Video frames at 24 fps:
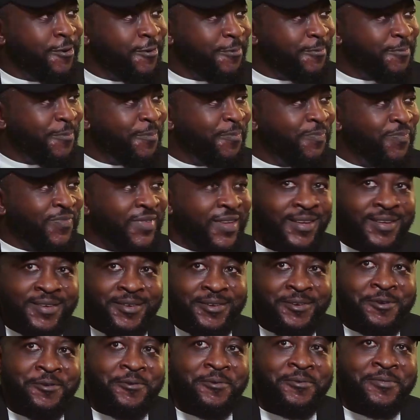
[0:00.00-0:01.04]
home?
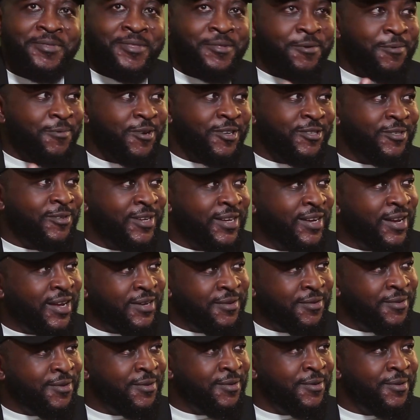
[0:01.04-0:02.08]
Mm. You know, no one's looking at
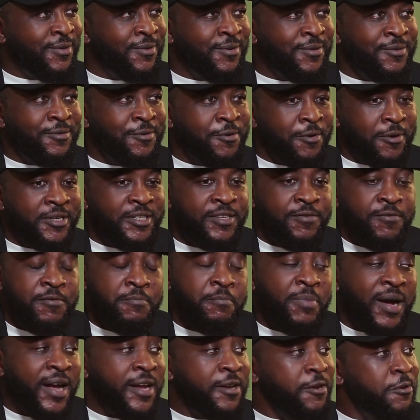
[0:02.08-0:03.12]
the world. Yeah. No one's
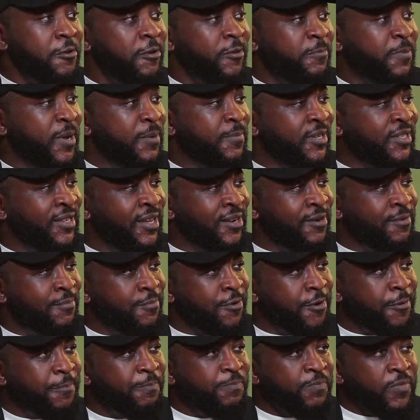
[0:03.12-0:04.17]
even buying newspapers
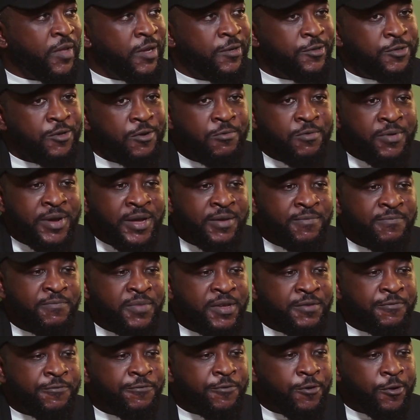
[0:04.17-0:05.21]
anymore. True. So we've
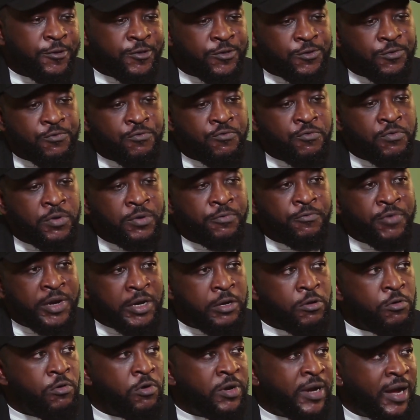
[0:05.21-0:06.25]
been forced to
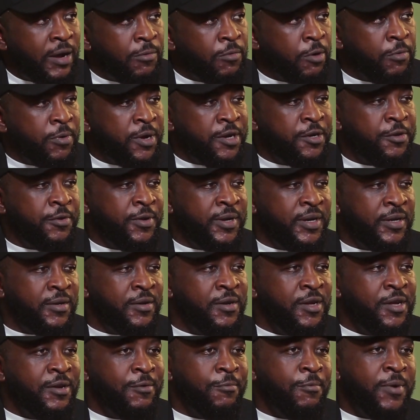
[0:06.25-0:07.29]
look at what we're doing.
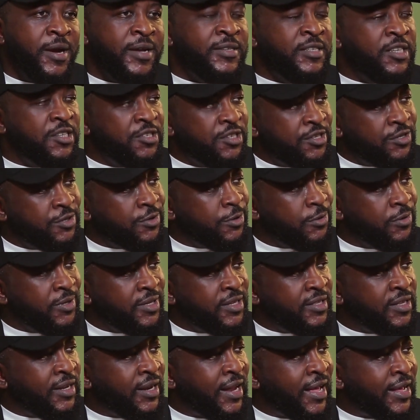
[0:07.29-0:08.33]
Where digital
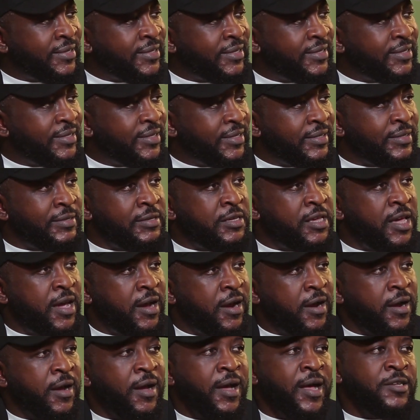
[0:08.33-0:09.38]
in the last
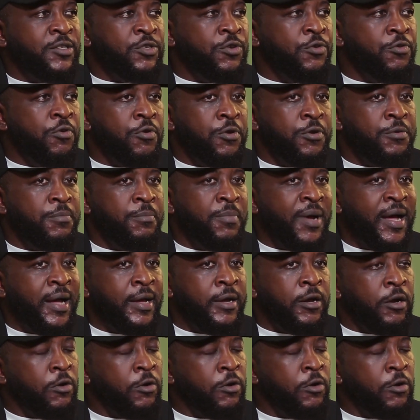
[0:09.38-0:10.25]
year has grown by